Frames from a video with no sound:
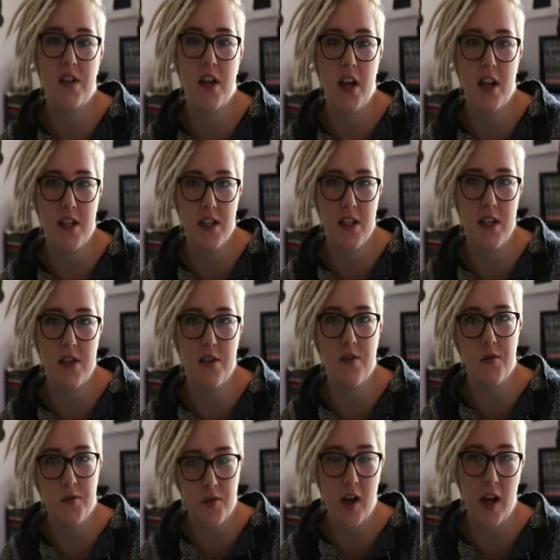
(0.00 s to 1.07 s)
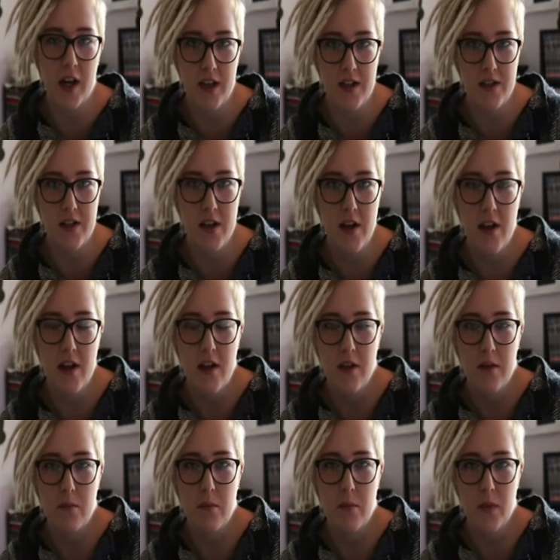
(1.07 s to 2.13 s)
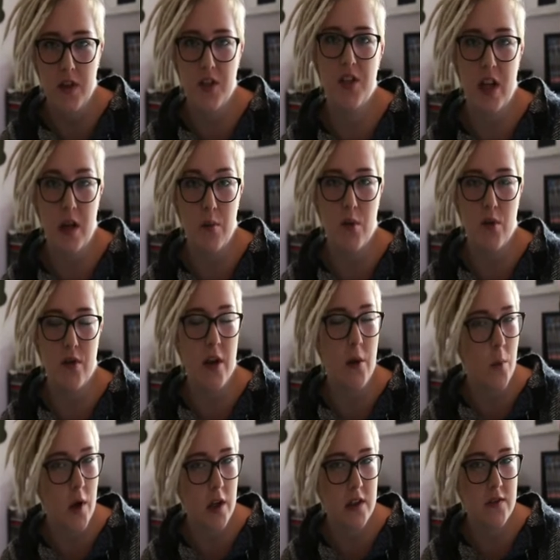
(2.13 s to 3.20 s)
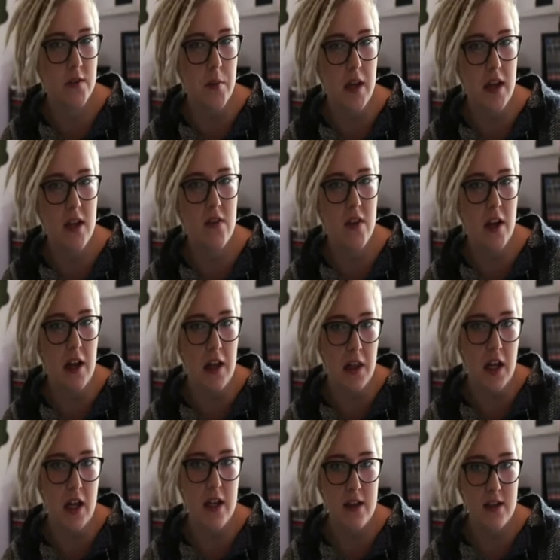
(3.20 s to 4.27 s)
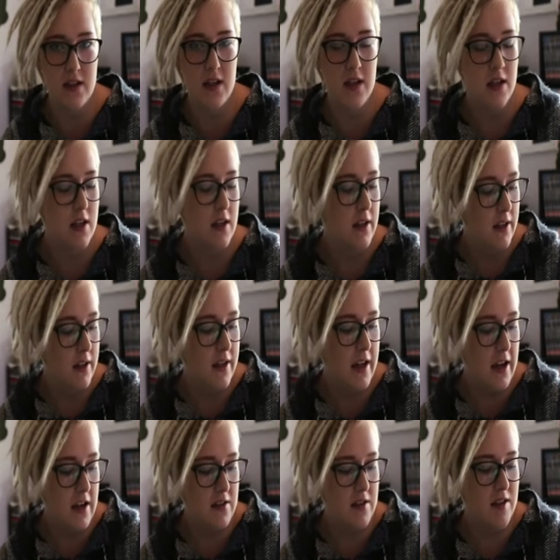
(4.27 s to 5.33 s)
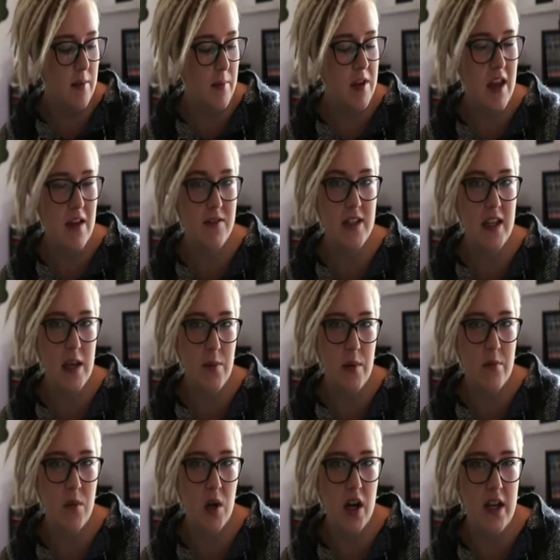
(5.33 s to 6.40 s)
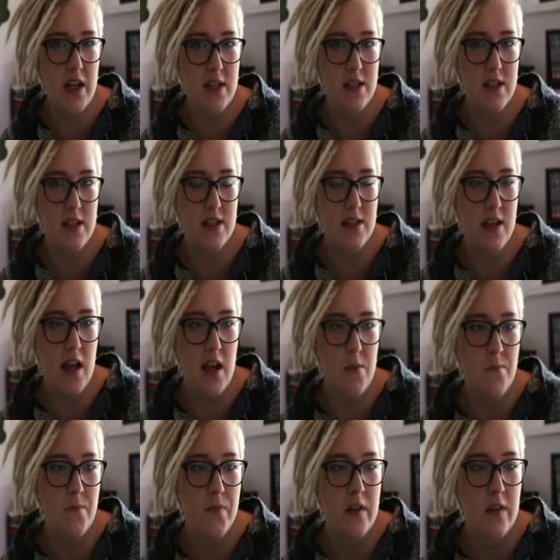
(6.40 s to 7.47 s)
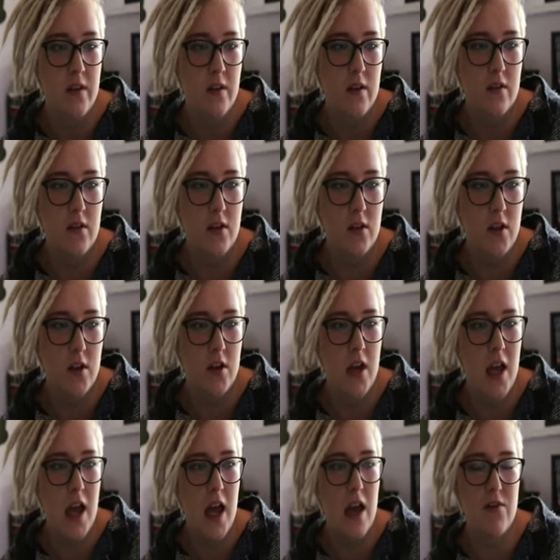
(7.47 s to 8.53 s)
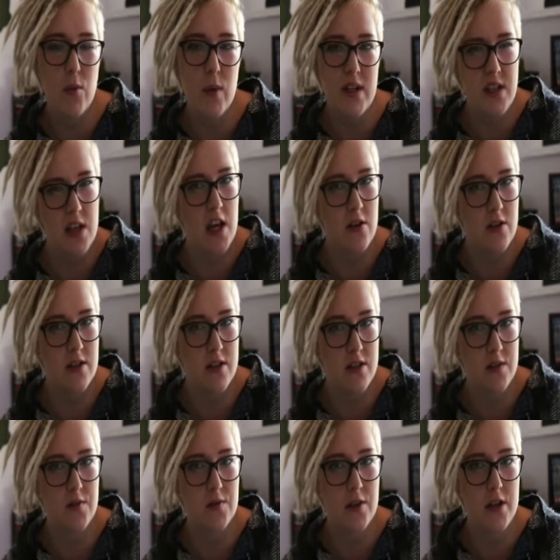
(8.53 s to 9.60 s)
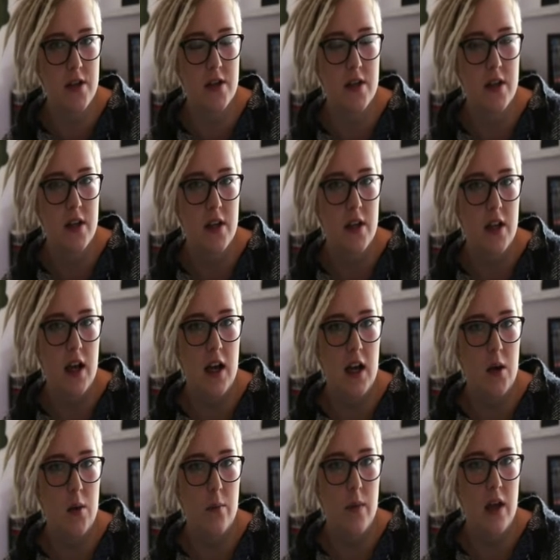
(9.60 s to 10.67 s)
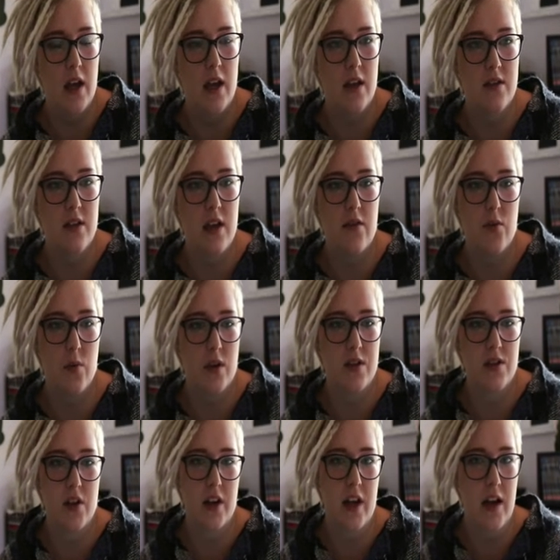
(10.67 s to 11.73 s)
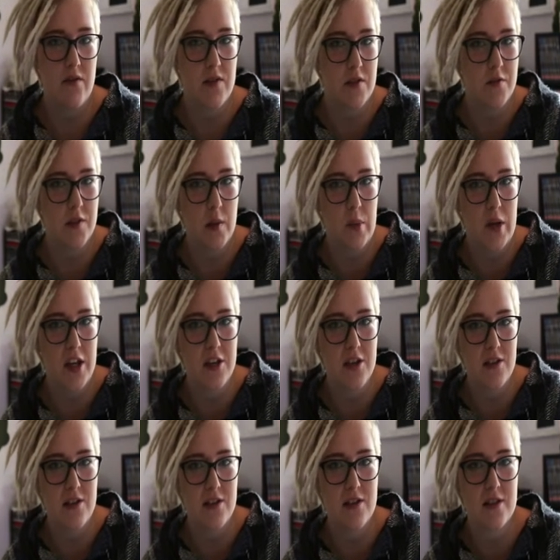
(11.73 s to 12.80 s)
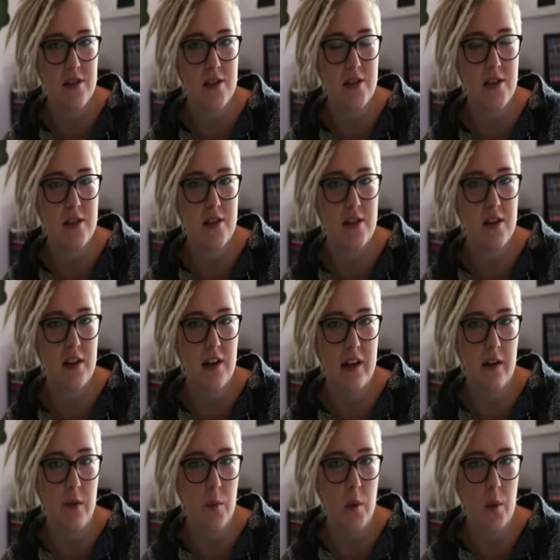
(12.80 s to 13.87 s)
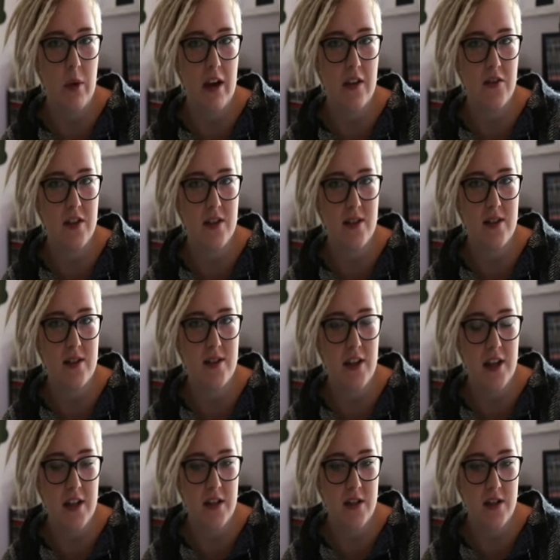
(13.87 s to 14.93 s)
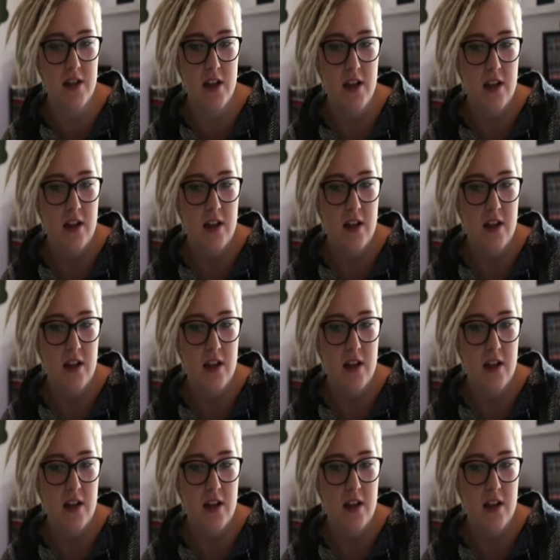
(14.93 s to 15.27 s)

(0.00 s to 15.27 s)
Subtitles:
I did to find the shampoo that worked for me and that I liked. Now, something you have to keep in mind is that, everyone's hair is different, and everyone's going to have different opinions about this, and